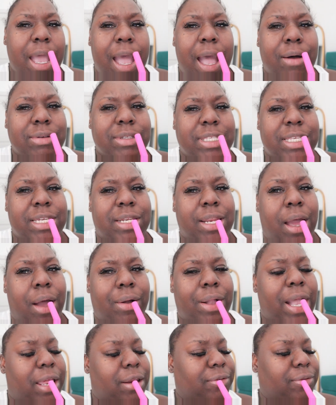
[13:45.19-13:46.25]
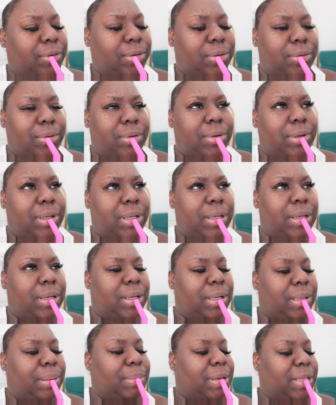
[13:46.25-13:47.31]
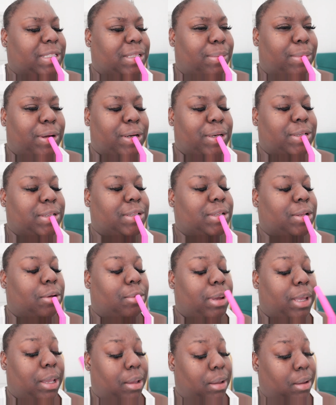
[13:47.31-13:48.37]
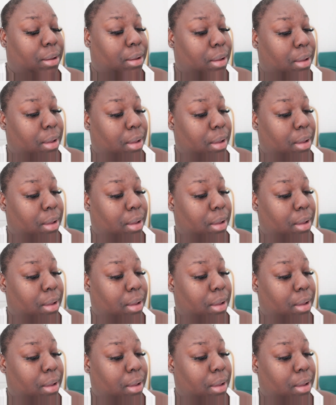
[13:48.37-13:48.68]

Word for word: I was eating all kind of food my stomach hurts so bad.